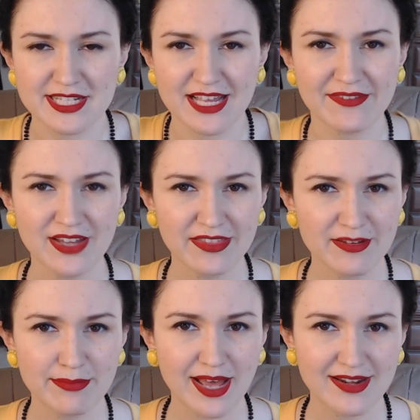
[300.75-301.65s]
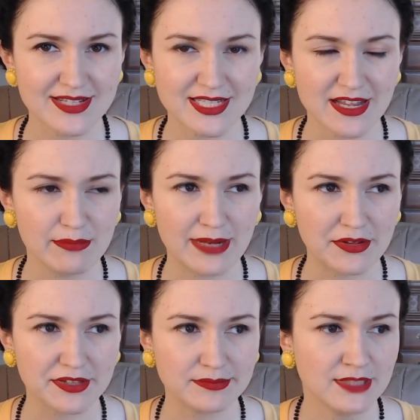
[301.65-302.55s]
I have nothing bad to say
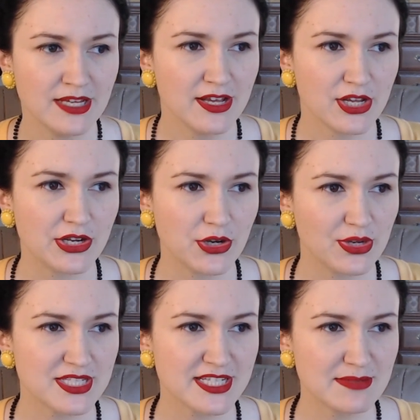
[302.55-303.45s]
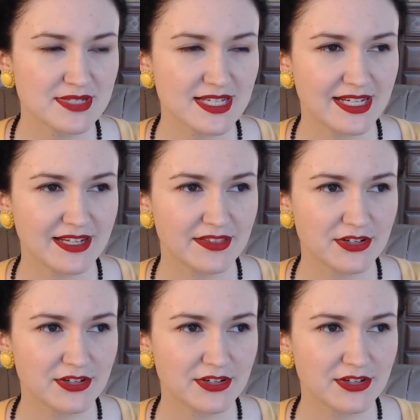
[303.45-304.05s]
about them. You know, it seems like their